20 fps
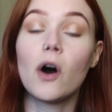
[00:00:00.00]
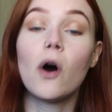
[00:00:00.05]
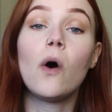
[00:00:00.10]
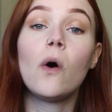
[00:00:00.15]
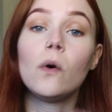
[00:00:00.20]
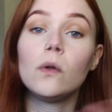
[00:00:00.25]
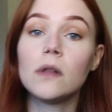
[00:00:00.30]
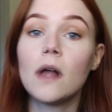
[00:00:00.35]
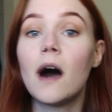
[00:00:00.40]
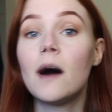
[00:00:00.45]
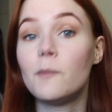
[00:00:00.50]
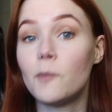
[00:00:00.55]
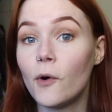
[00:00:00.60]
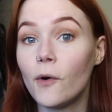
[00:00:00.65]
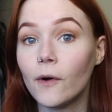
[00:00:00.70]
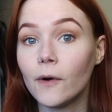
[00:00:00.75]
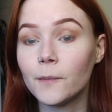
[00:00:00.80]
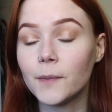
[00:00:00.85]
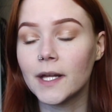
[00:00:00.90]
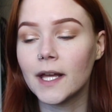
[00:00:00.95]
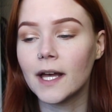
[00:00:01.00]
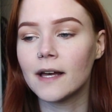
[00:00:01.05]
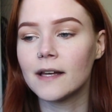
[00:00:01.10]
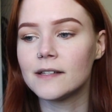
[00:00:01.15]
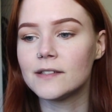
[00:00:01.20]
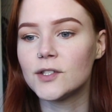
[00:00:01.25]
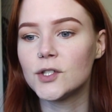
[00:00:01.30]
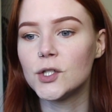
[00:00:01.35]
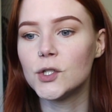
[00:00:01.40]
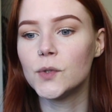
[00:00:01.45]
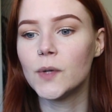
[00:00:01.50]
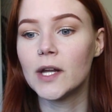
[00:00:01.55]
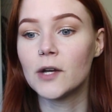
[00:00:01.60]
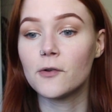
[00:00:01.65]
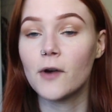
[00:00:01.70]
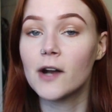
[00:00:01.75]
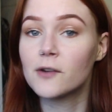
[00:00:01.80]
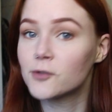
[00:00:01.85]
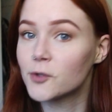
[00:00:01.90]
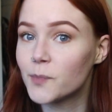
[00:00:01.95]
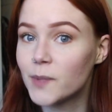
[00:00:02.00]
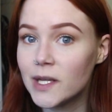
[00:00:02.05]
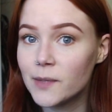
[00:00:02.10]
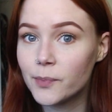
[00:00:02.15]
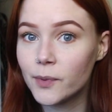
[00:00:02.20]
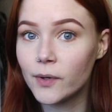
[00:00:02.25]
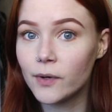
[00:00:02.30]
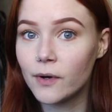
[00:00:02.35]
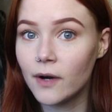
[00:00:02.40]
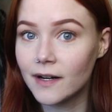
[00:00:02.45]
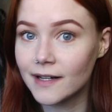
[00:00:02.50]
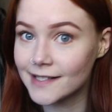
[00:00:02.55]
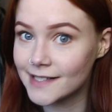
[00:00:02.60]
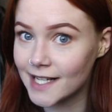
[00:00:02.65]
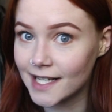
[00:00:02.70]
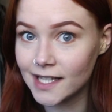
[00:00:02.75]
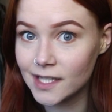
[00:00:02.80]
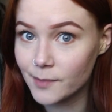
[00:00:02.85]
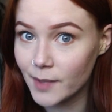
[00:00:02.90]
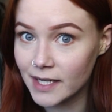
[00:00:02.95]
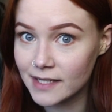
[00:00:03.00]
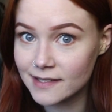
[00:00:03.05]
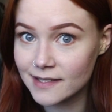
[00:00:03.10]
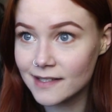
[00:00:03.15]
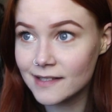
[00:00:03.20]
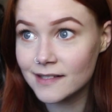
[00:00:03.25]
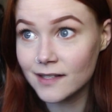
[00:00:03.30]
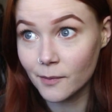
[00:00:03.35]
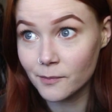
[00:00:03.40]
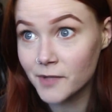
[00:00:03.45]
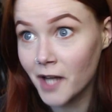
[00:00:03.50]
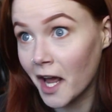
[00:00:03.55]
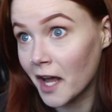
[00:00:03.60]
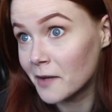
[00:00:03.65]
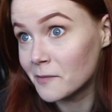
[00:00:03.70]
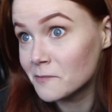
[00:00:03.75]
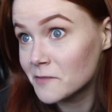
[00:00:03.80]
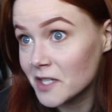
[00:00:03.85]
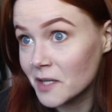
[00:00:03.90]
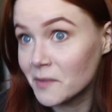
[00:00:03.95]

a whole lot more because you interact with people on a daily basis sometimes.